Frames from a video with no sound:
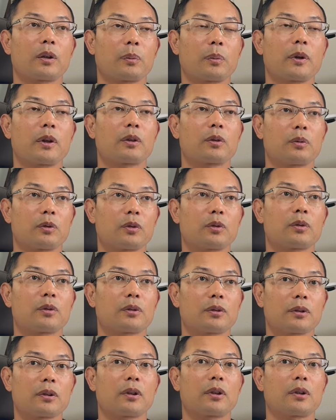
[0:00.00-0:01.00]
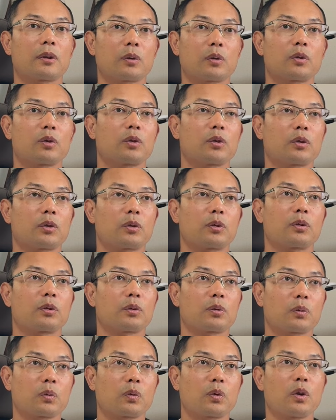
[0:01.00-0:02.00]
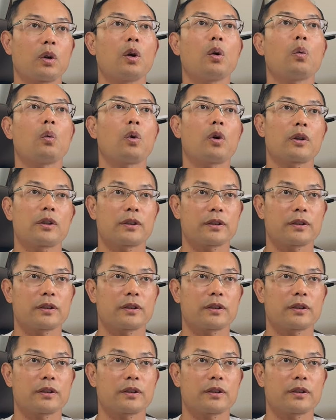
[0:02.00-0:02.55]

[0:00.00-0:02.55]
a lot of students watch them